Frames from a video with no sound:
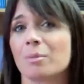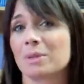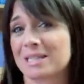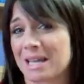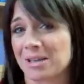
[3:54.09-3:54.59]

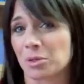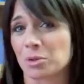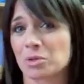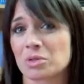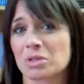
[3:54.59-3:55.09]

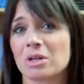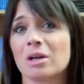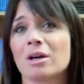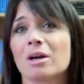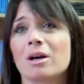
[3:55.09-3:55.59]
potatoes,
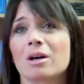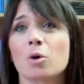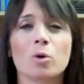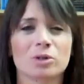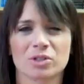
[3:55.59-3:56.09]

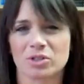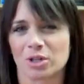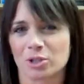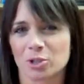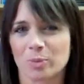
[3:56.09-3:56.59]

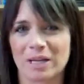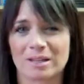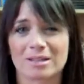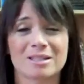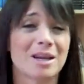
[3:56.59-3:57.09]
cornstarch
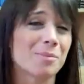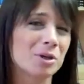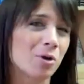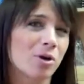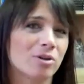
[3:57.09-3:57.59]
base,
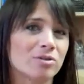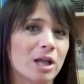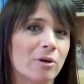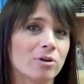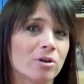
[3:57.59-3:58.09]
tapioca
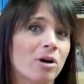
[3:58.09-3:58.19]
flour.